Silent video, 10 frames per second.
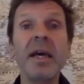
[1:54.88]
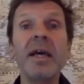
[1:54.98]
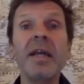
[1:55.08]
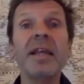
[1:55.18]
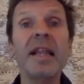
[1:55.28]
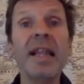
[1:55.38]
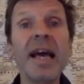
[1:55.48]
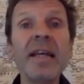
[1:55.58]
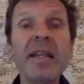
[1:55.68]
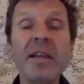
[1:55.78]
the
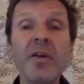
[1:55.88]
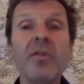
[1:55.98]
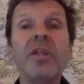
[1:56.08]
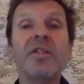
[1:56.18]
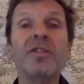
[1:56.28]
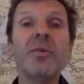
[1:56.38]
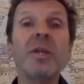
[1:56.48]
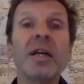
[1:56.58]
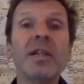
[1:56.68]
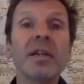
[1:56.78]
likelihood that you
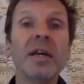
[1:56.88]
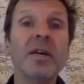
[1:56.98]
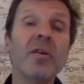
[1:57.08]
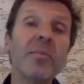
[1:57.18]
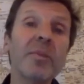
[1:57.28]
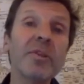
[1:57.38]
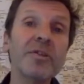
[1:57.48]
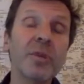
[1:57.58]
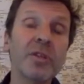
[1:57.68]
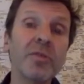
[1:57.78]
will
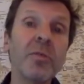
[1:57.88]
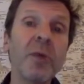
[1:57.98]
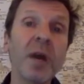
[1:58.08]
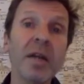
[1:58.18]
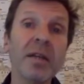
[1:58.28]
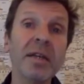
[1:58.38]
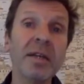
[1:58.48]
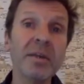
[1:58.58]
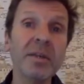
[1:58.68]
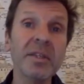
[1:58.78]
accomplish what you want
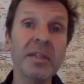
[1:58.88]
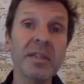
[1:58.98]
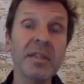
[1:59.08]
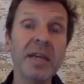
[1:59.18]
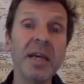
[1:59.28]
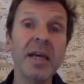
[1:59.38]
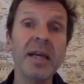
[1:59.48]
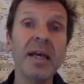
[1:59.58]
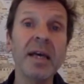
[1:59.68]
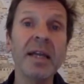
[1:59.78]
increases.
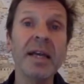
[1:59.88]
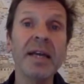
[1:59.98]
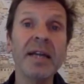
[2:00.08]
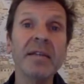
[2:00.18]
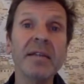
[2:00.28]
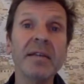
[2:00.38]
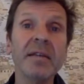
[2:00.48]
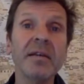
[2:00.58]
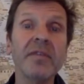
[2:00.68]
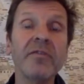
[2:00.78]
That
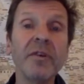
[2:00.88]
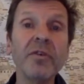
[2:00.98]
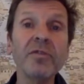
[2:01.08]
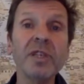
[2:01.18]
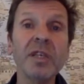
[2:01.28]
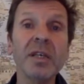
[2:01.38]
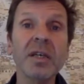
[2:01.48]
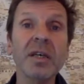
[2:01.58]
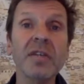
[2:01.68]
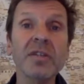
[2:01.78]

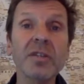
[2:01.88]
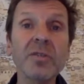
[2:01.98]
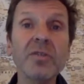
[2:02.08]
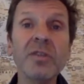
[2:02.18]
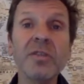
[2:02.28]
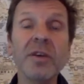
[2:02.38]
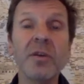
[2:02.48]
focusing exclusively on